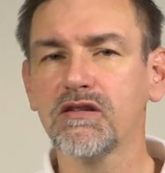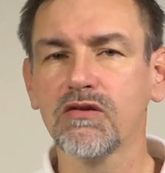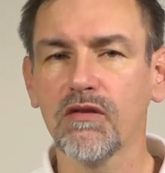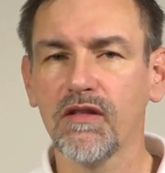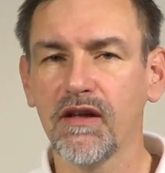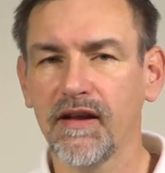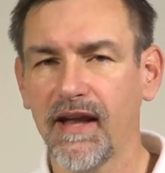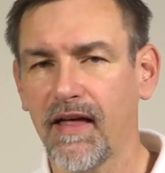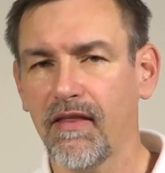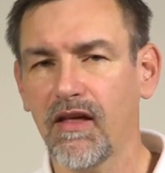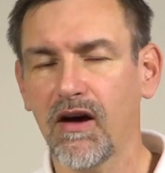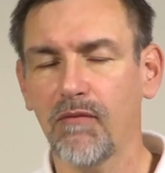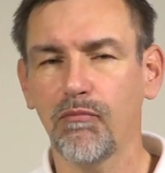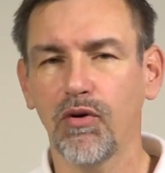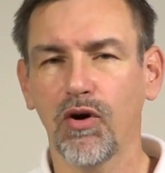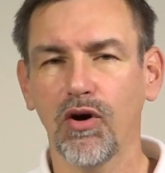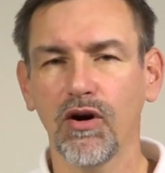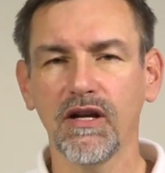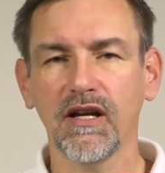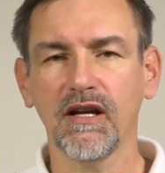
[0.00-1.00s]
to another
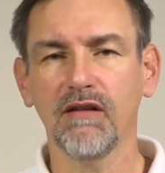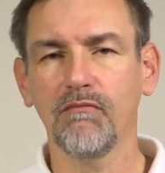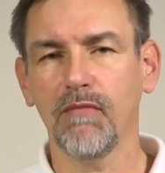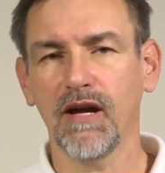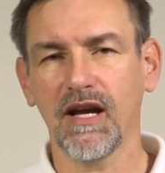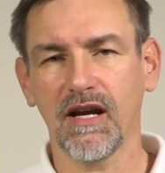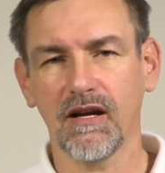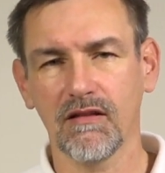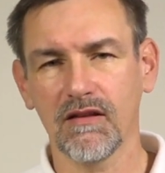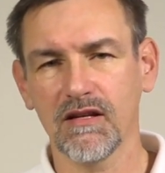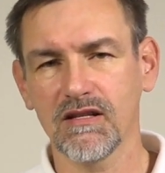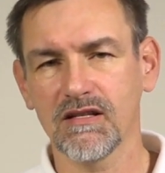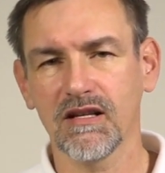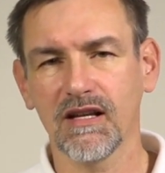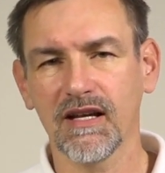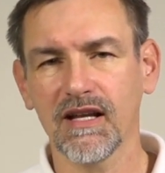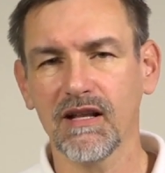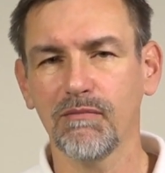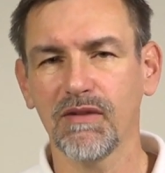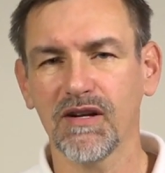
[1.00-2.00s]
point and make this a
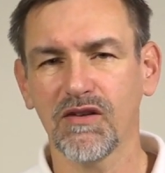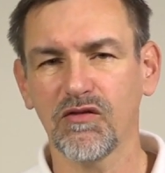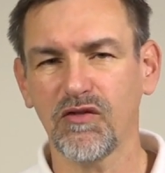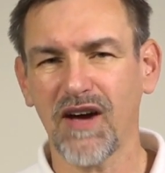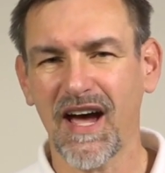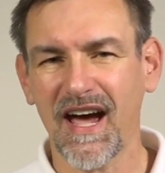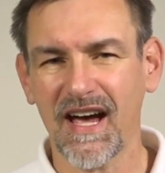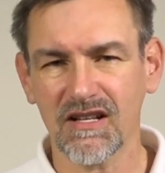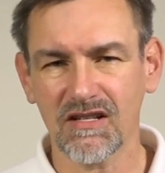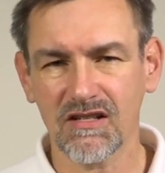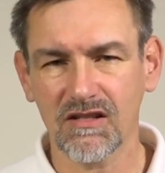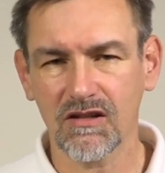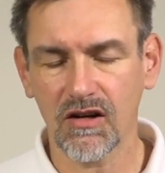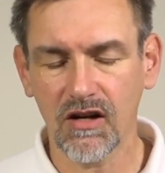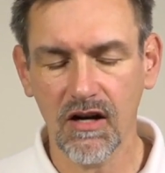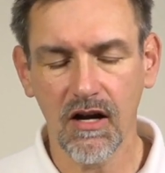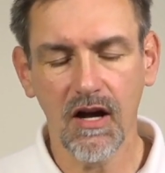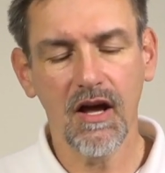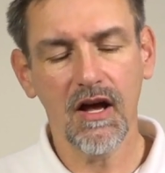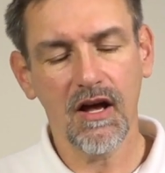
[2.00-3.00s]
little bit
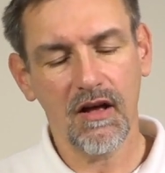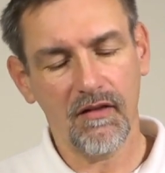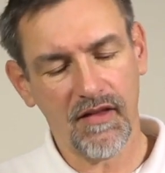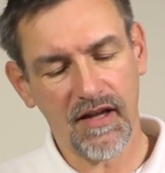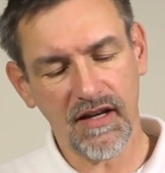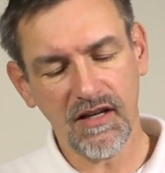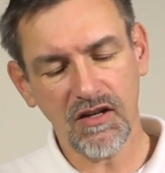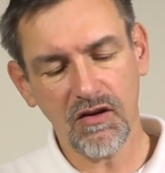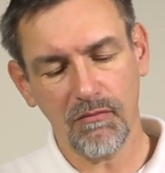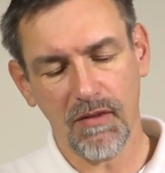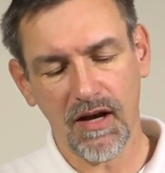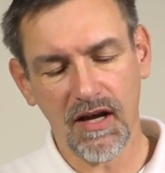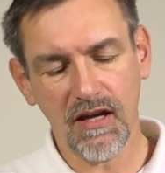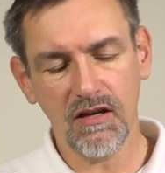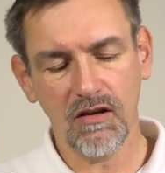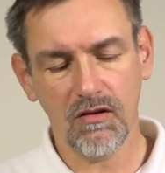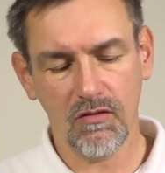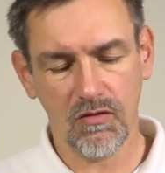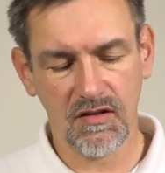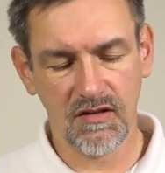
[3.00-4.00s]
faster, then you may
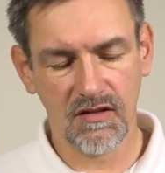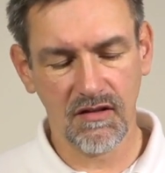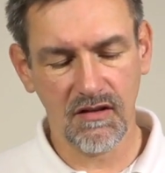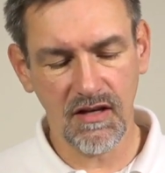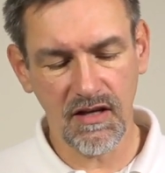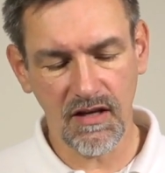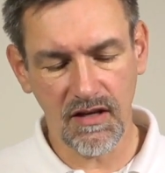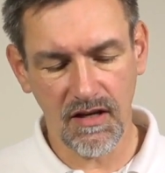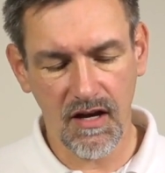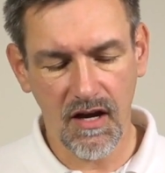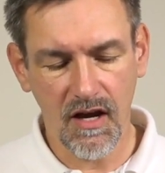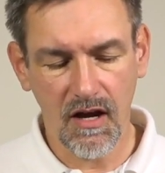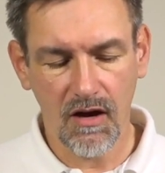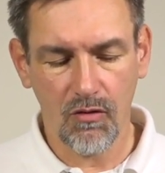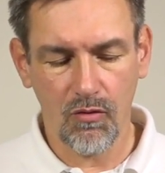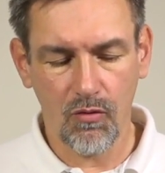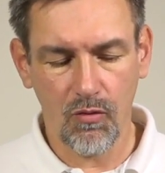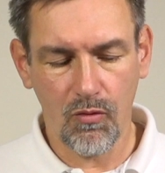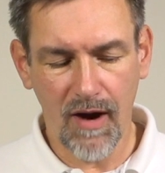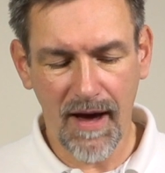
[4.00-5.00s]
use the
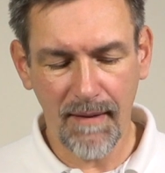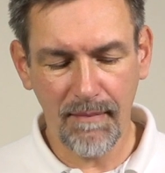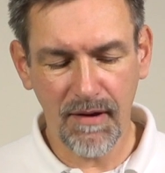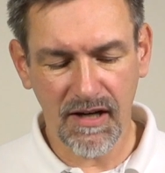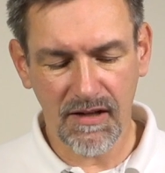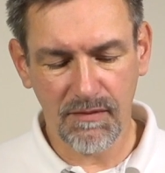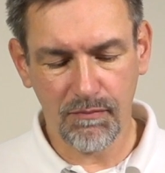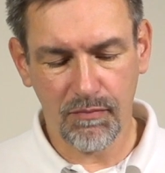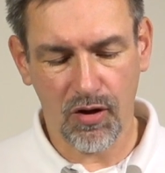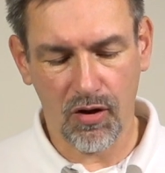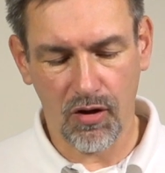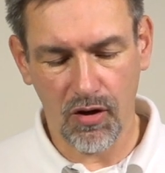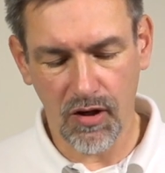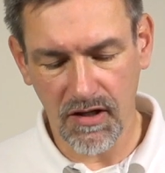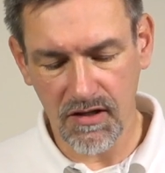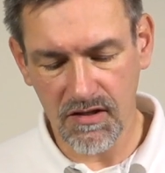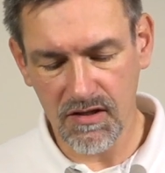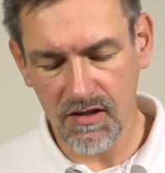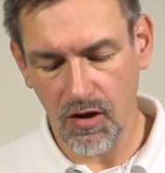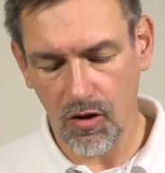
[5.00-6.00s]
rabbit
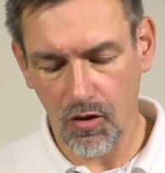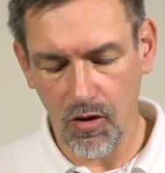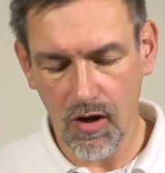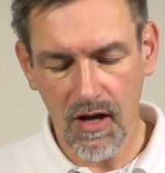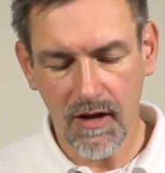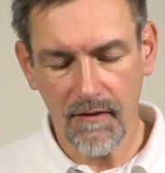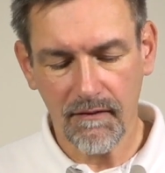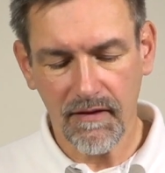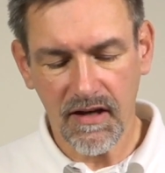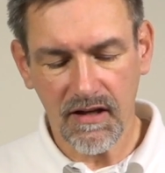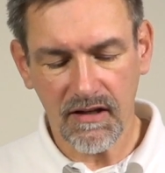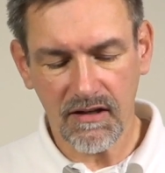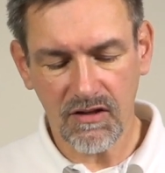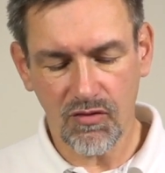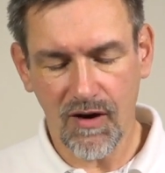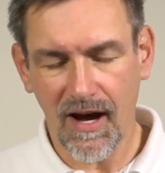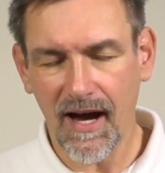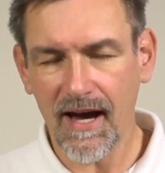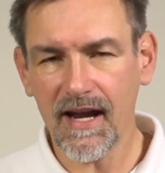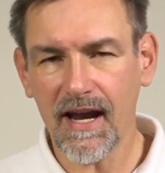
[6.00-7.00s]
point. So
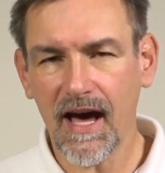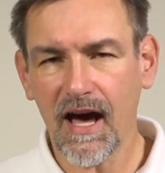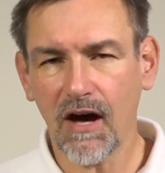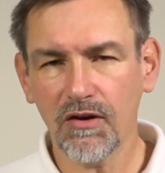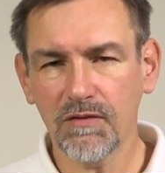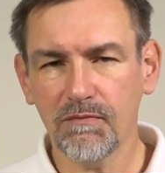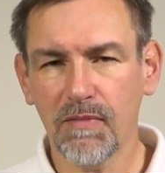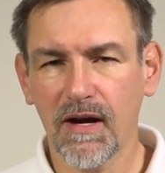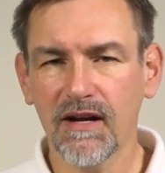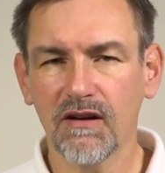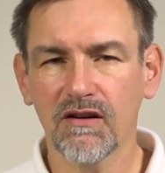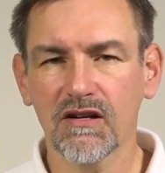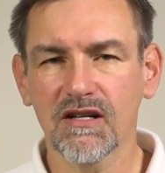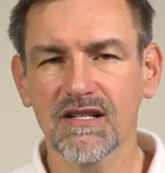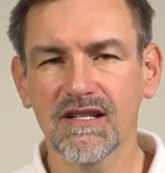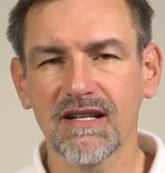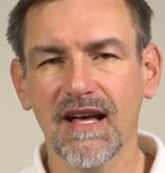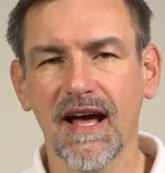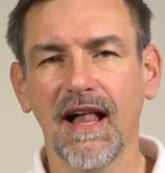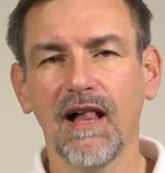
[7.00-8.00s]
try it out by
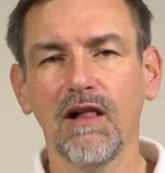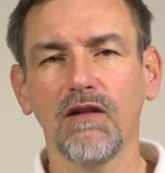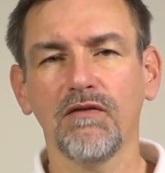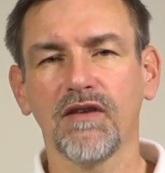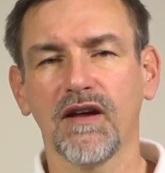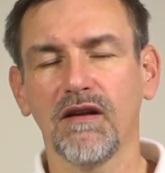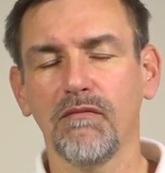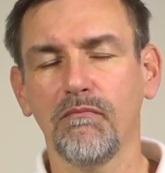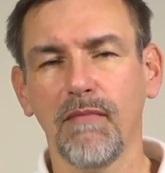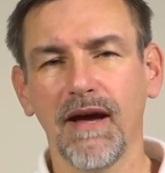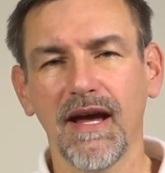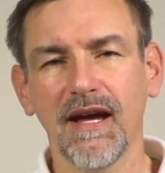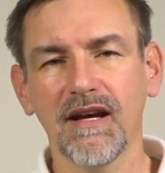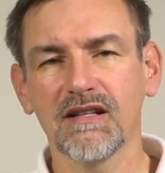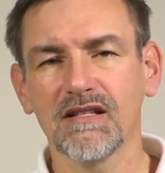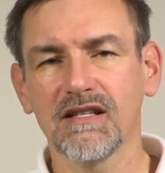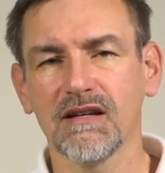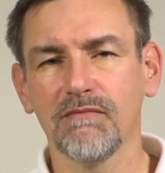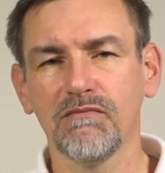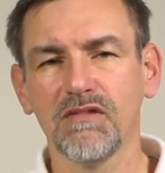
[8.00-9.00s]
yourself and make
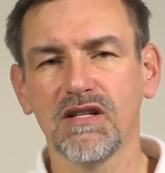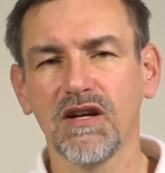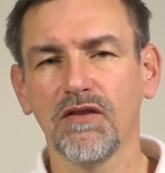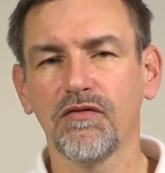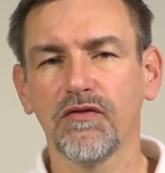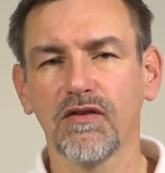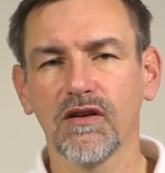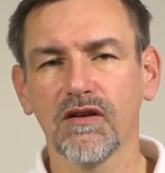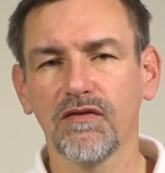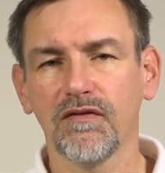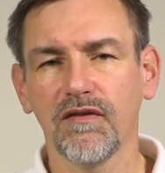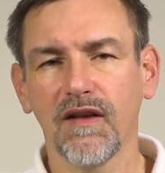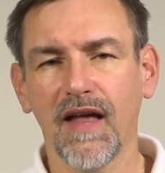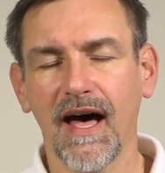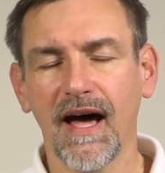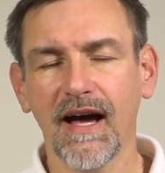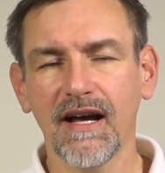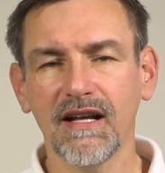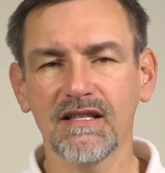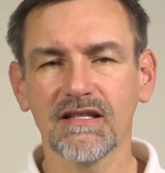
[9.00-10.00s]
some different
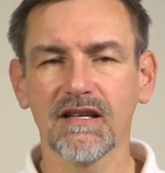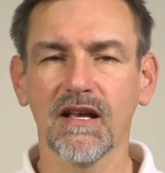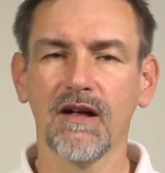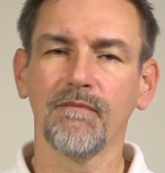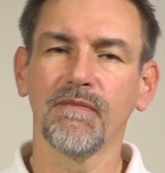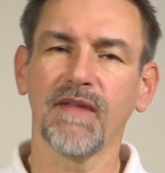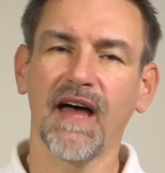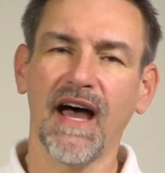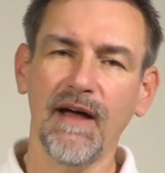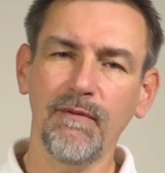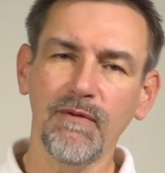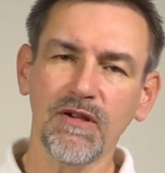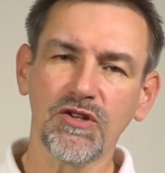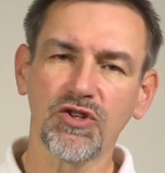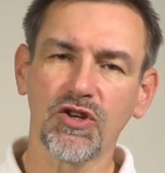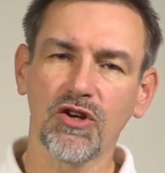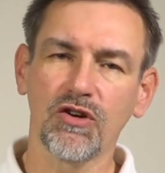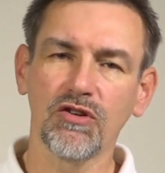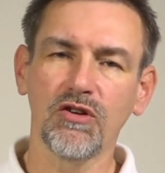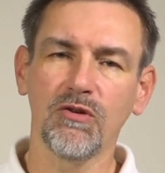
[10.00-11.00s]
flights. I will
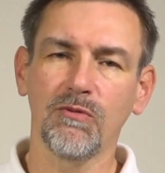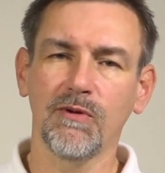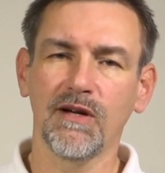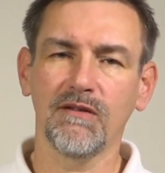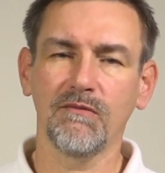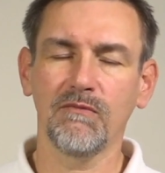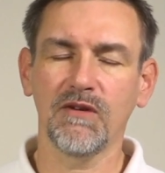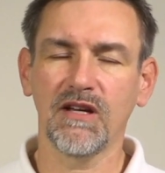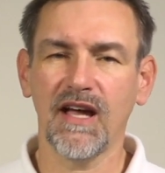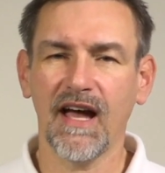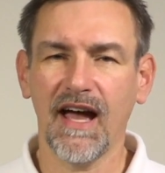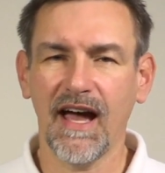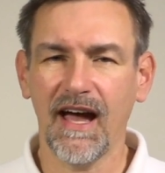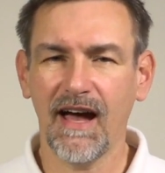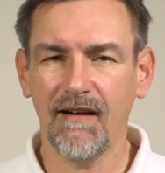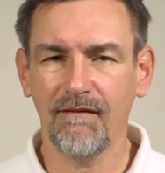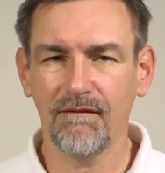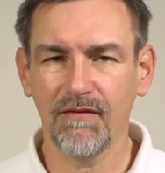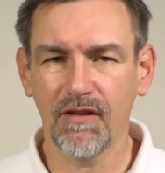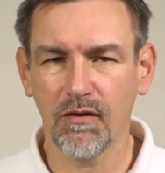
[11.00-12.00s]
show you when we
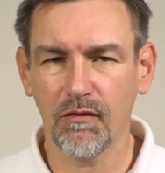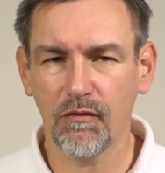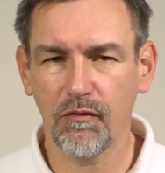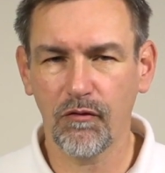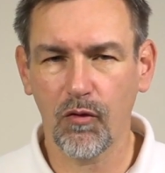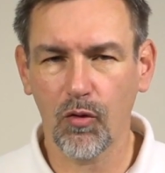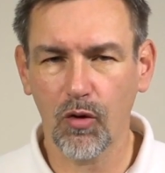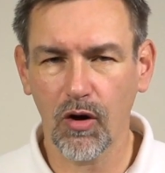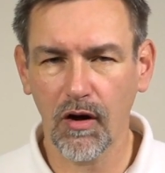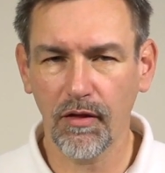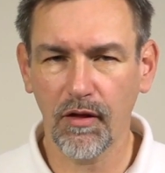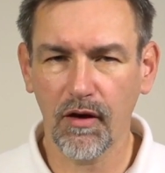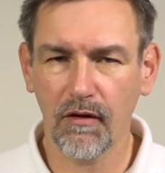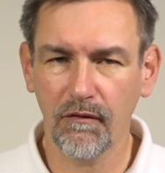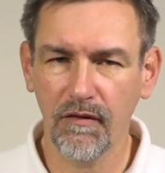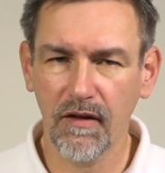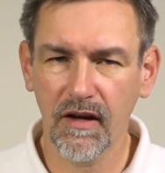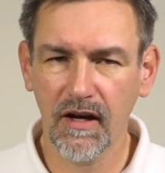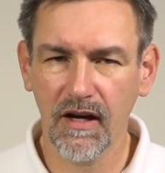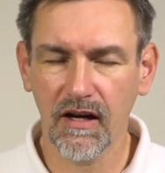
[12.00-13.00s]
have the fourth
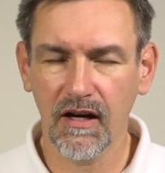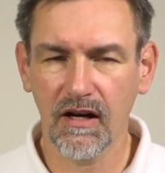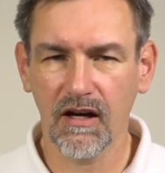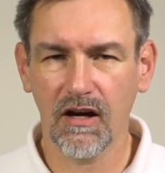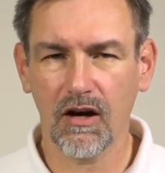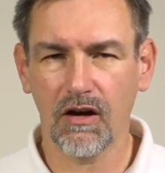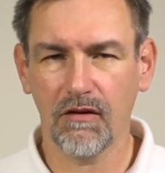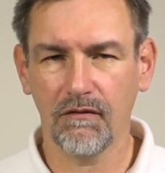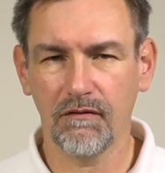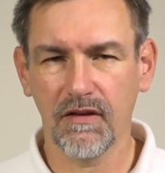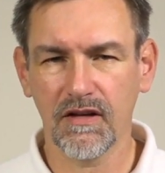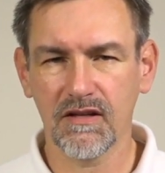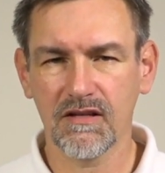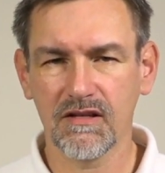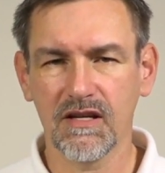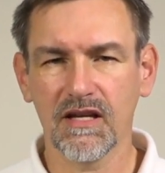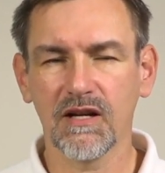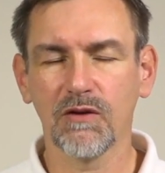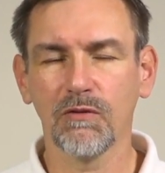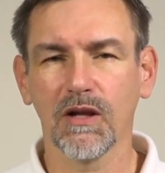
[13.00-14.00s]
of the
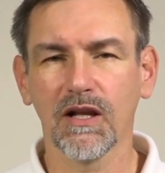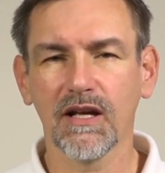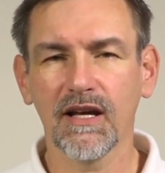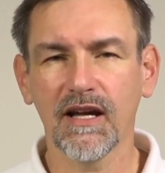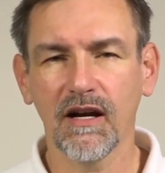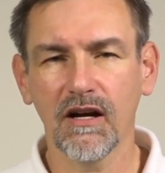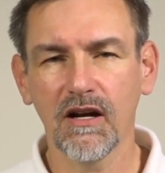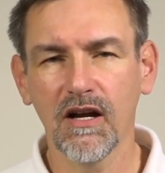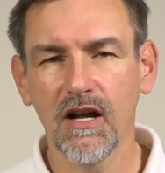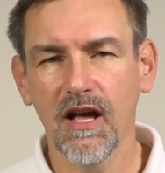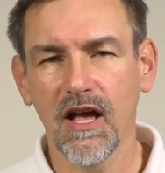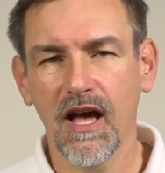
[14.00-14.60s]
sequel here.